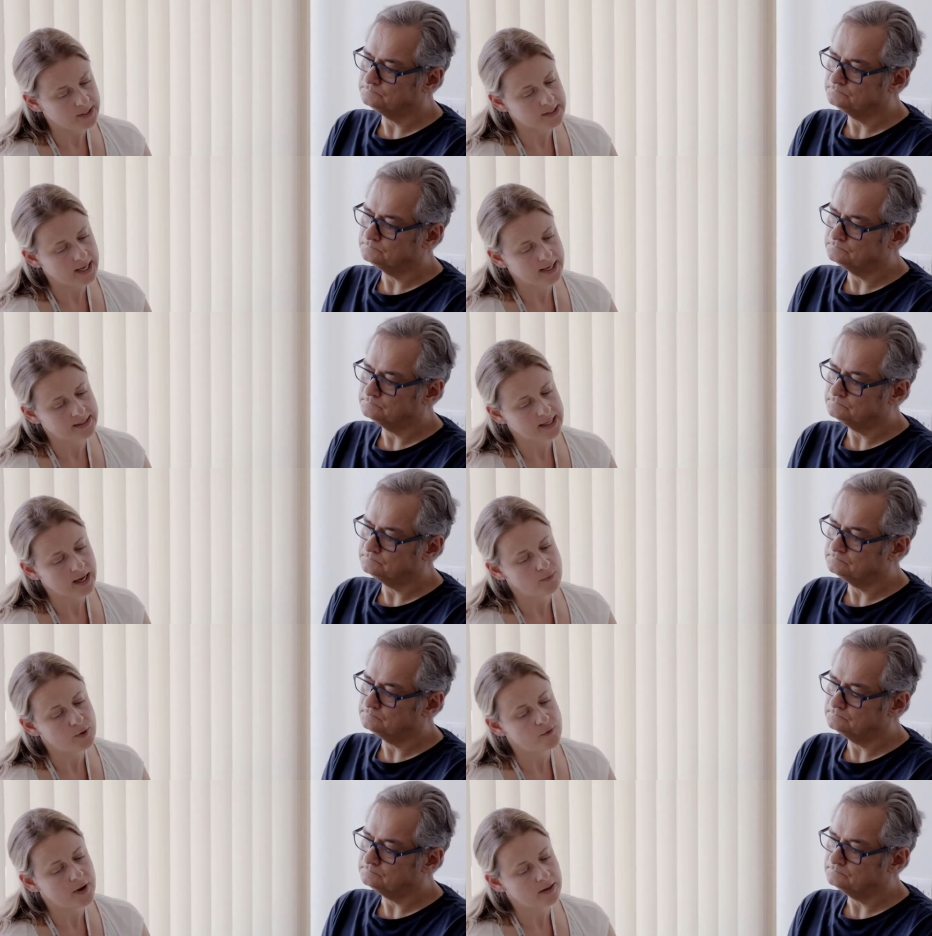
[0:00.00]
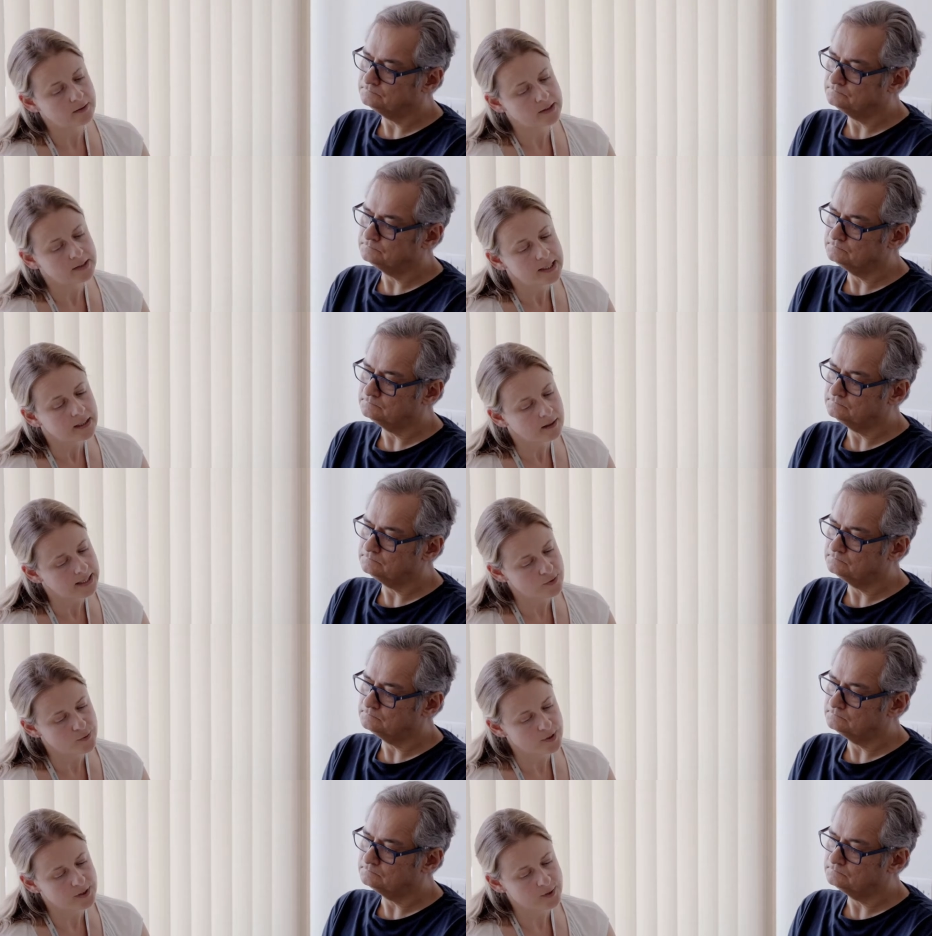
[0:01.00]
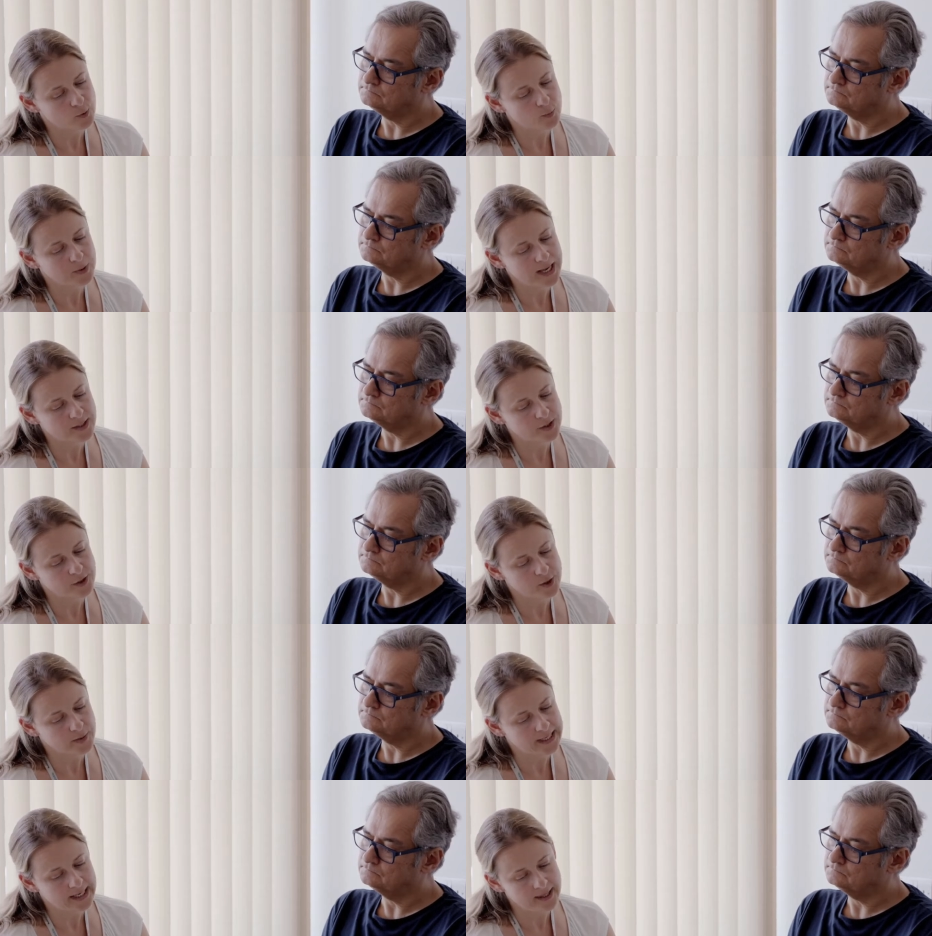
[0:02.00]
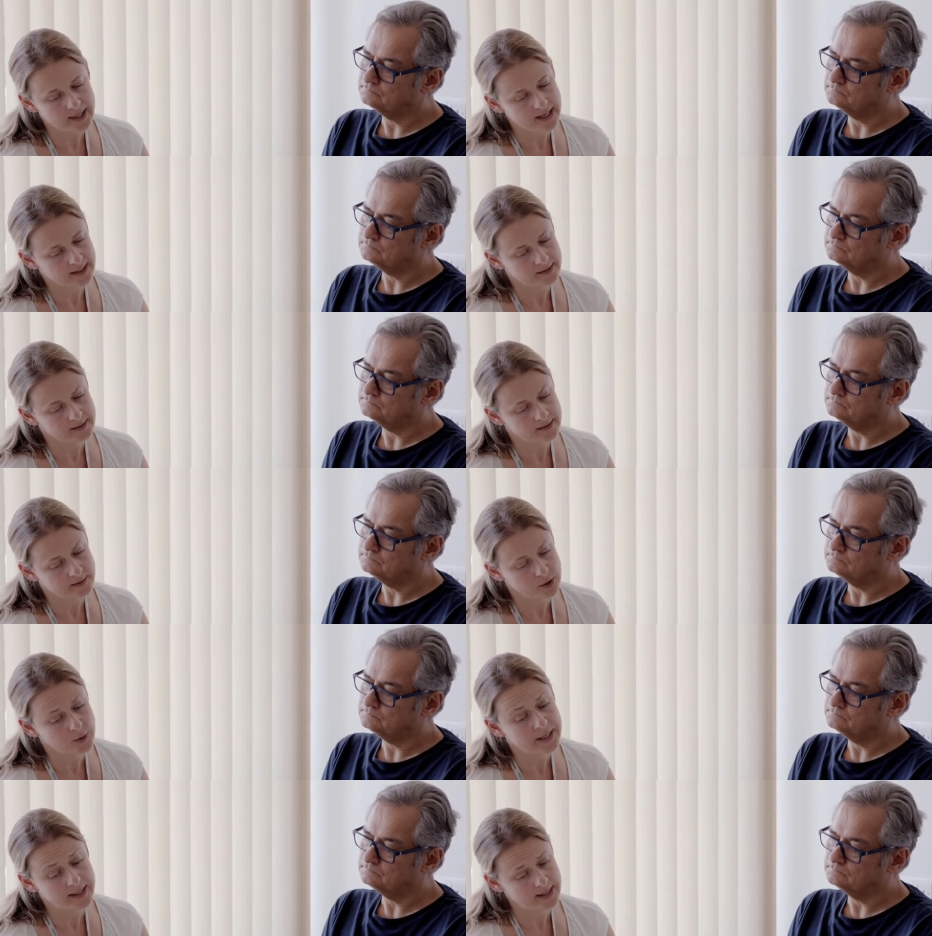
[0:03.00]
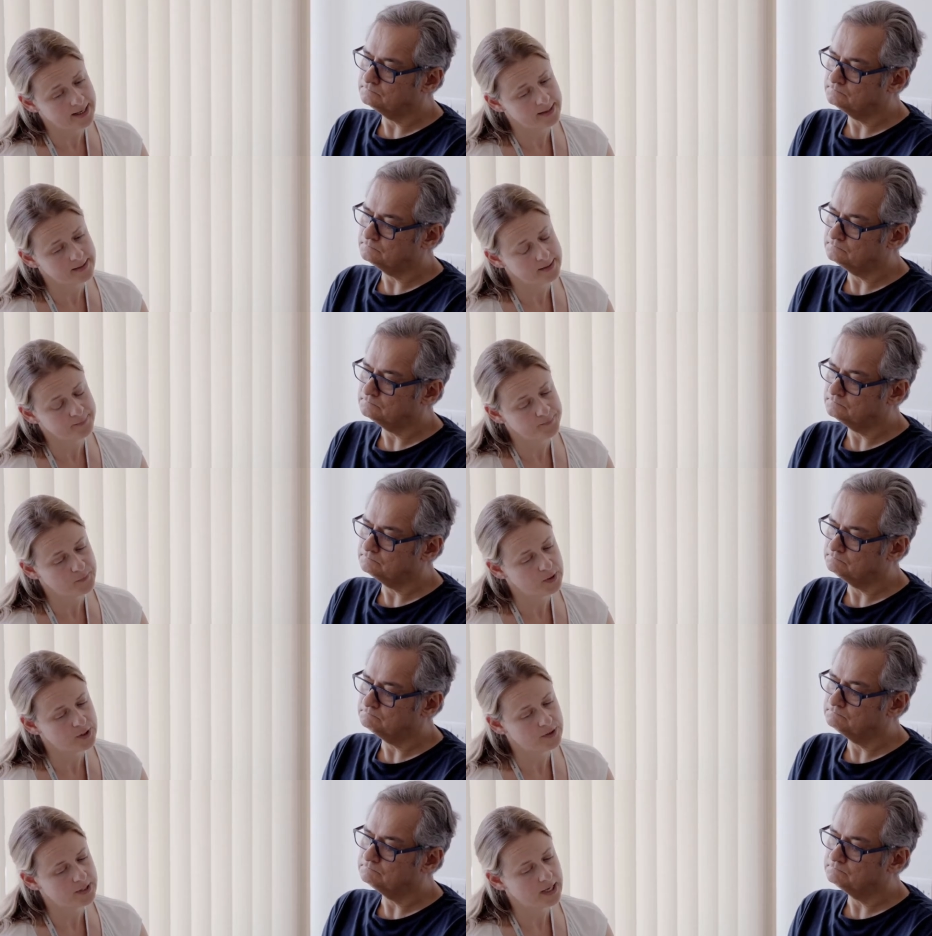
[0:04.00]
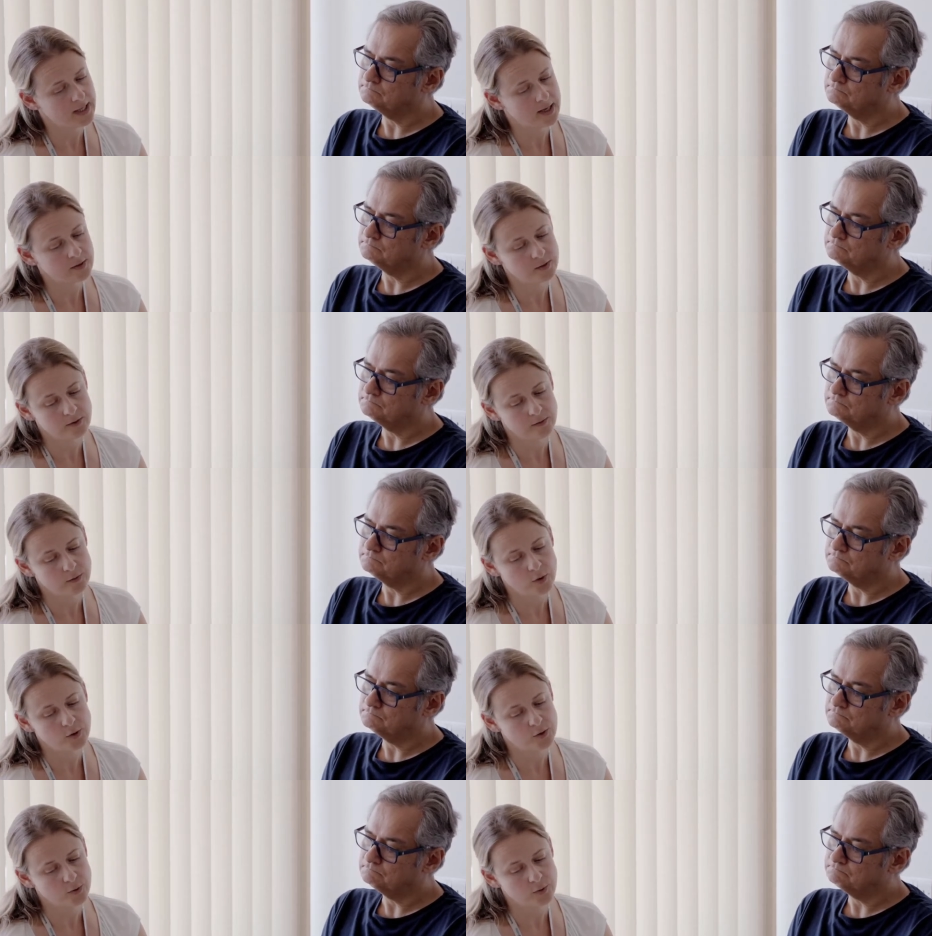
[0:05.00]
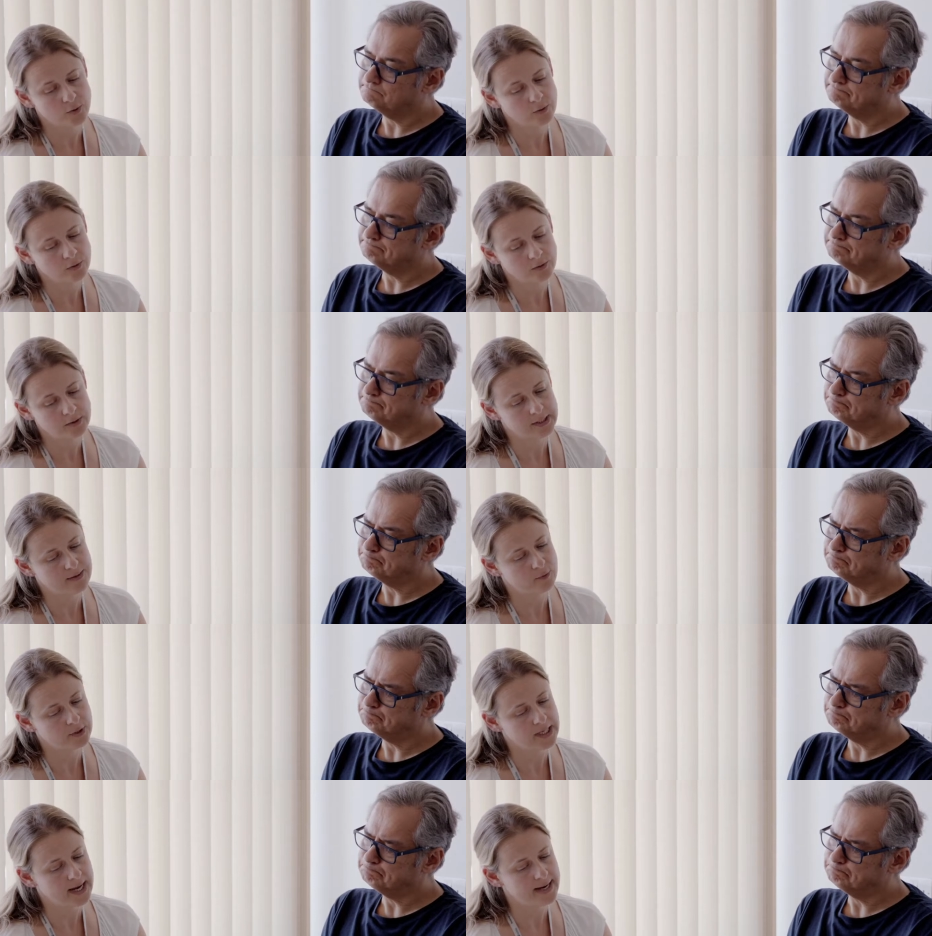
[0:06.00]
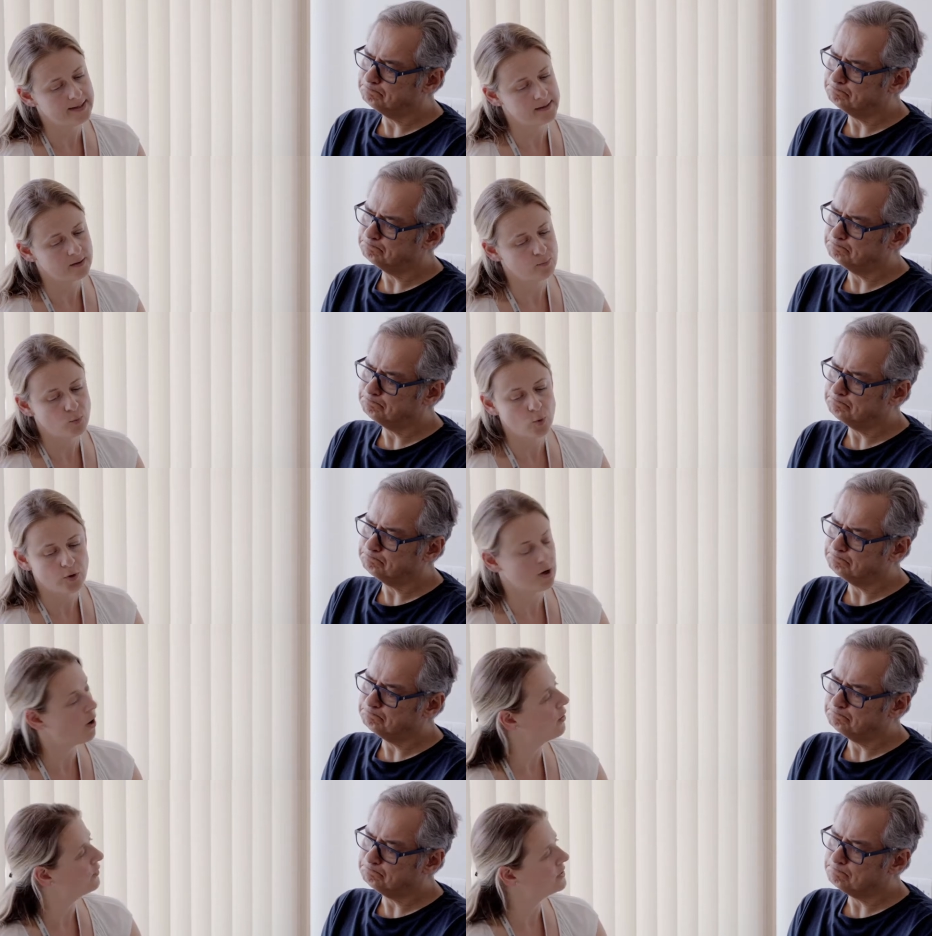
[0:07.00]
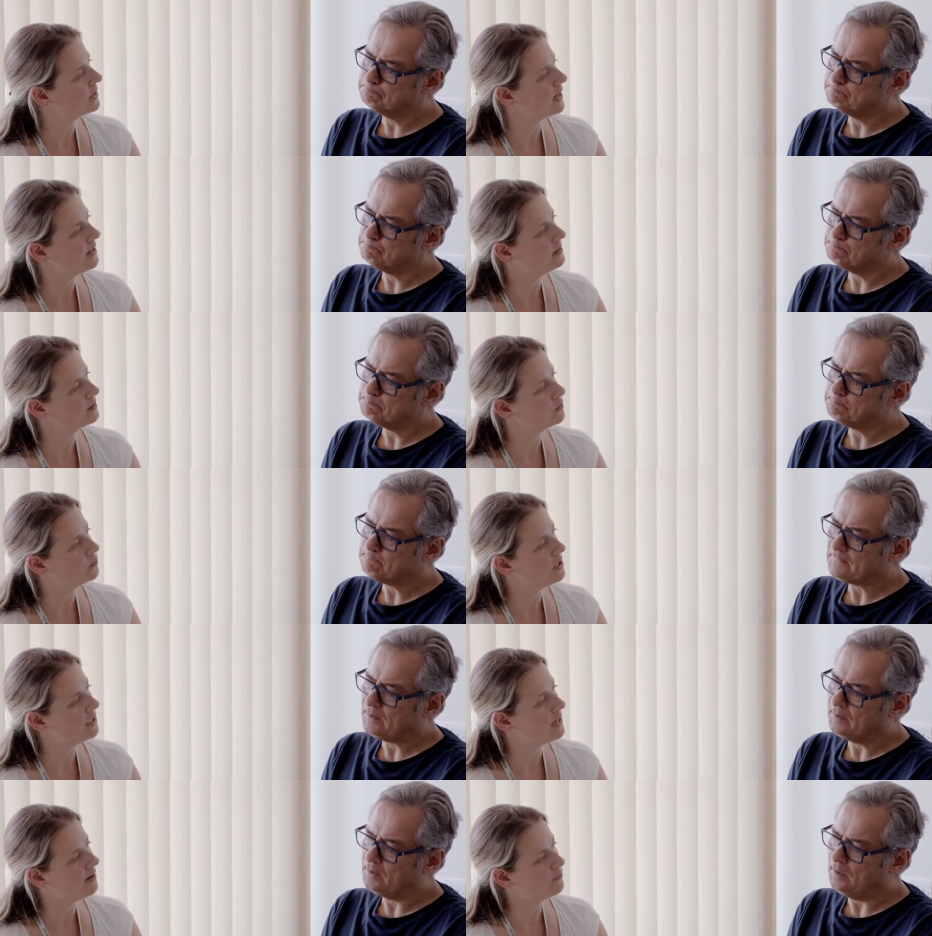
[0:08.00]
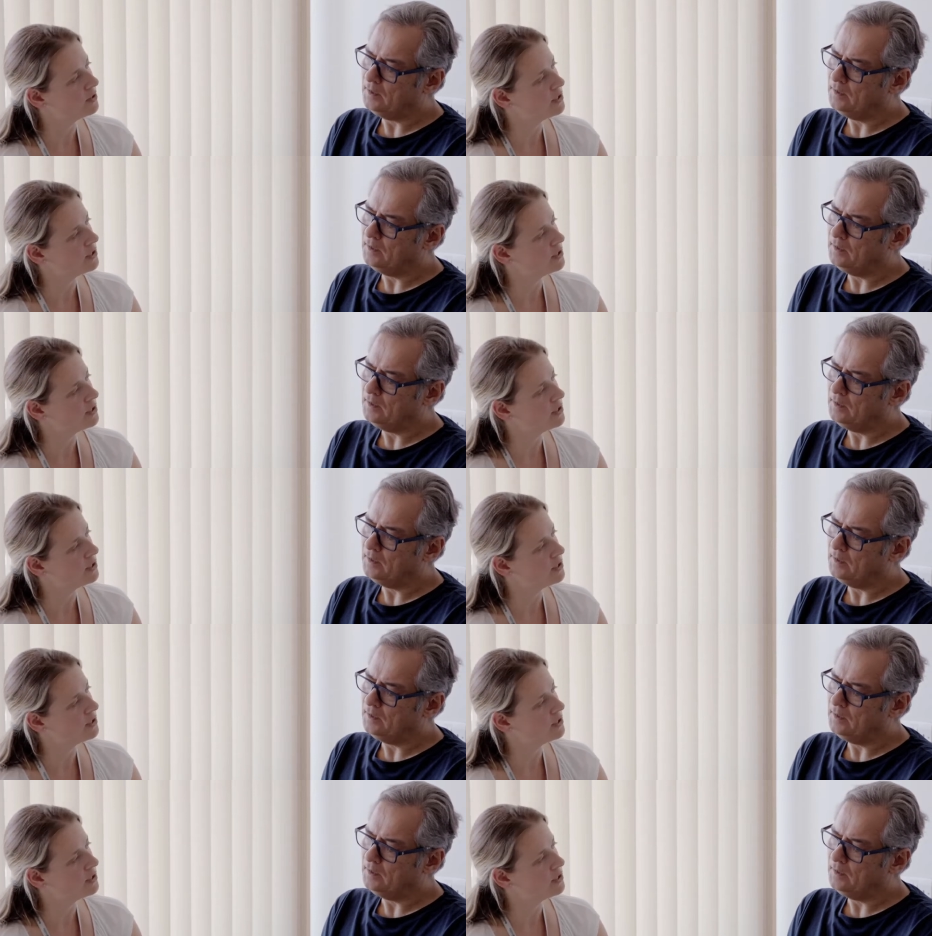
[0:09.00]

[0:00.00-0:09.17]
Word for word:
Speaker 1: it says, have you felt little interest or pleasure doing in things, doing things? Do you say that's not at all, several days, more than half the days, or nearly every